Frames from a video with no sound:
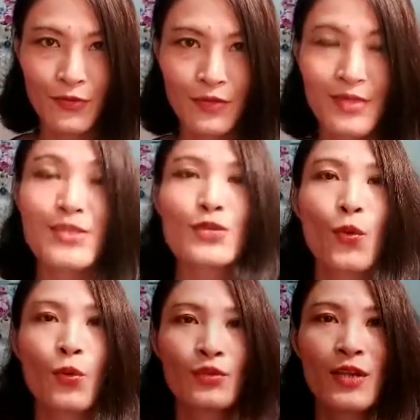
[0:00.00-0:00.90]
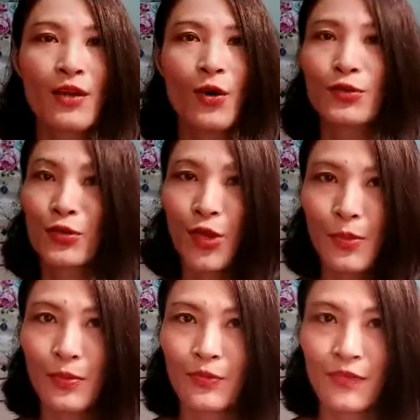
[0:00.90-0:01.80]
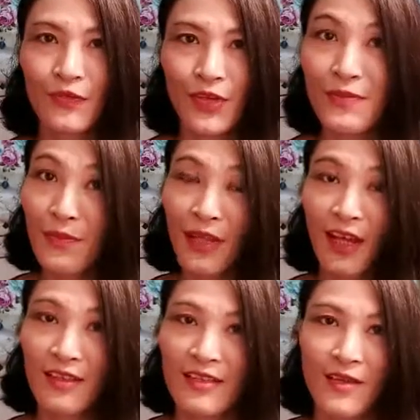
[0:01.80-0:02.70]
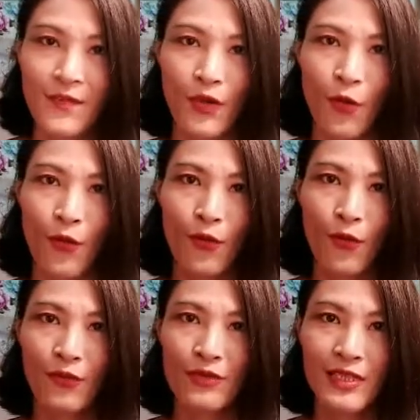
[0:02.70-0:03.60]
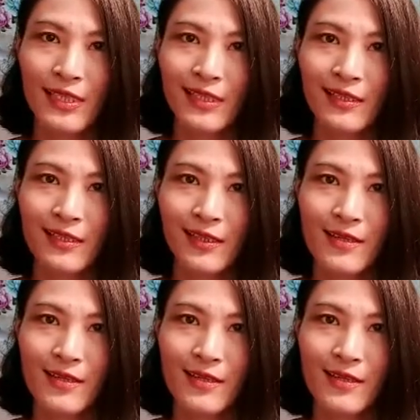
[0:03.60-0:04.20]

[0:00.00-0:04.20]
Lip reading: install on top of the implant on the